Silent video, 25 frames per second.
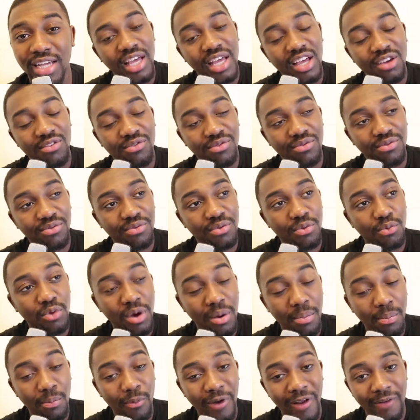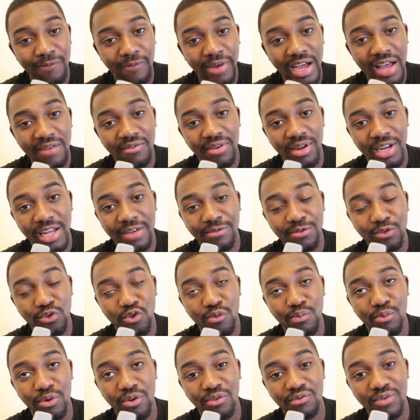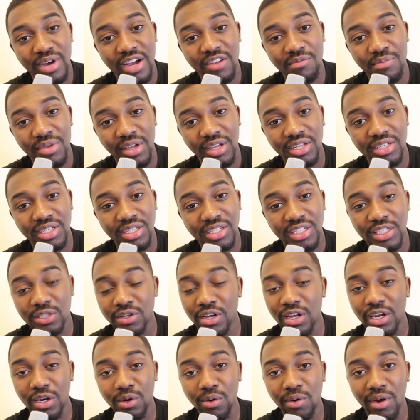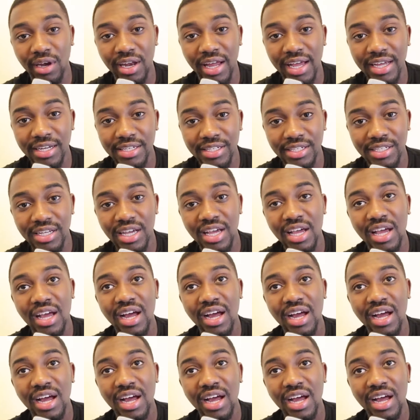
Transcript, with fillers: f1.5 and f2.5 pictures so at low light